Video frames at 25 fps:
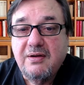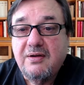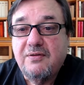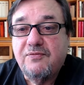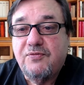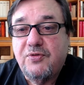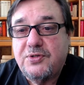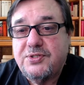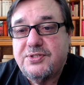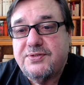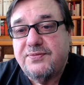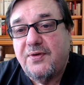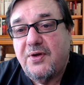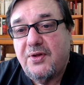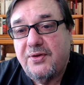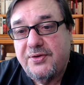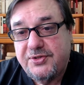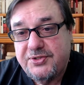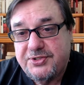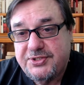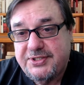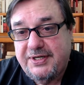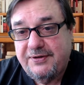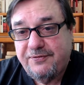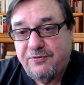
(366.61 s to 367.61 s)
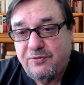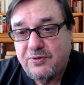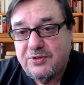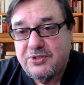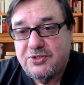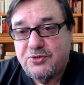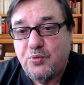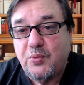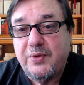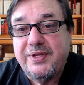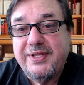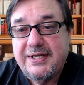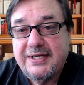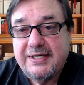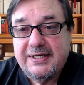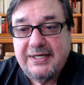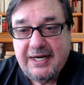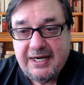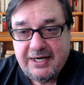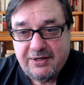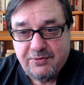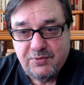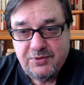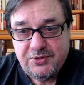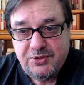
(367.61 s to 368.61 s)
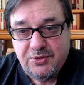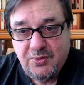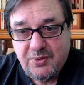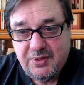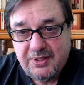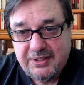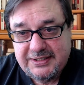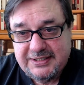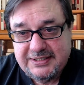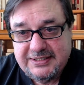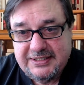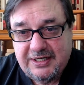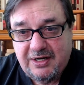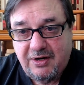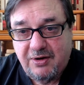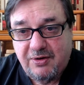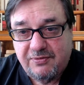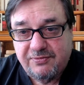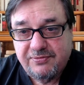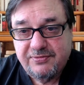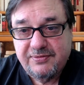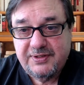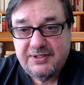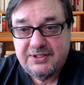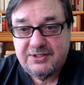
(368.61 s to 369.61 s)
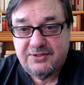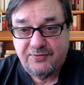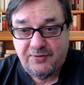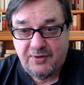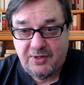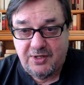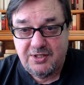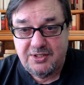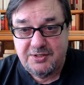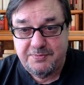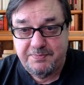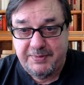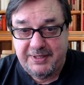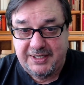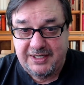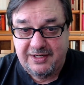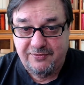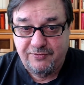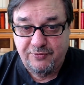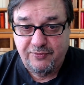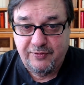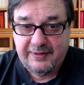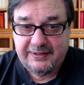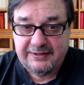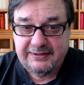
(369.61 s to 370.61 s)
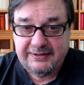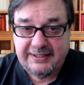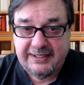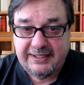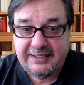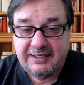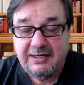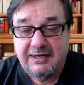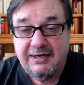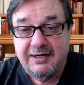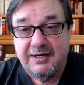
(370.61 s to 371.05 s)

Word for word: First of all, there's difference within Ecuador itself as far as being friendly.